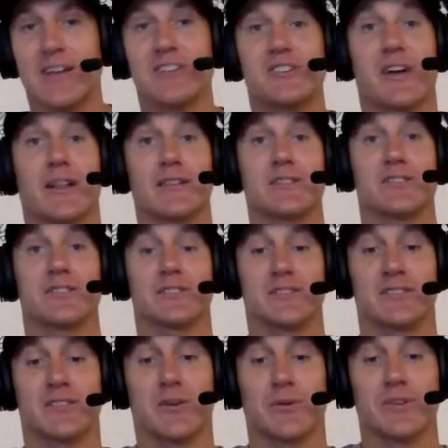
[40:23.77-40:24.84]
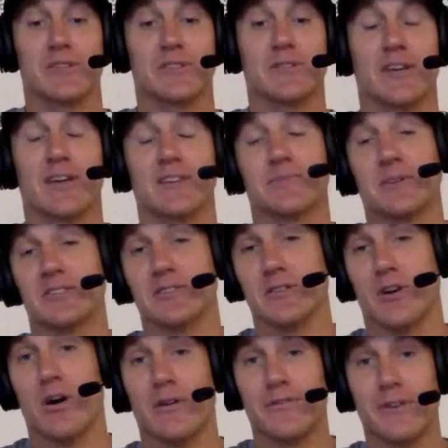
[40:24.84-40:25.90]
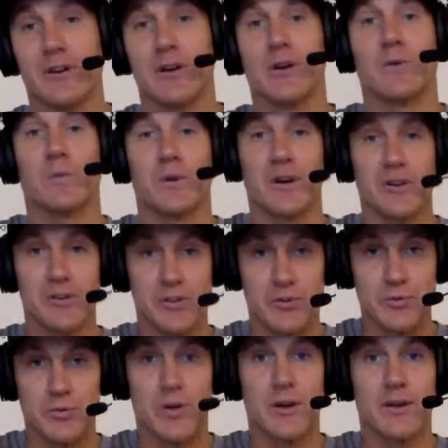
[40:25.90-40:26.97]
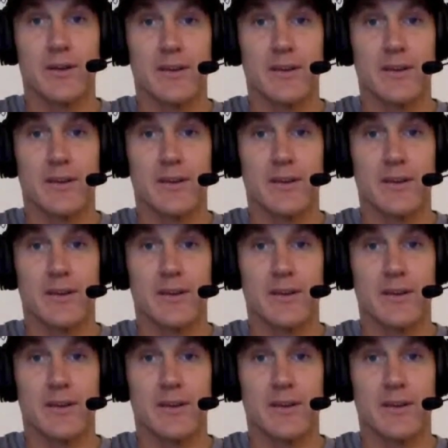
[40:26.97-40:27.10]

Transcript: Challenge is going to get a special offer where you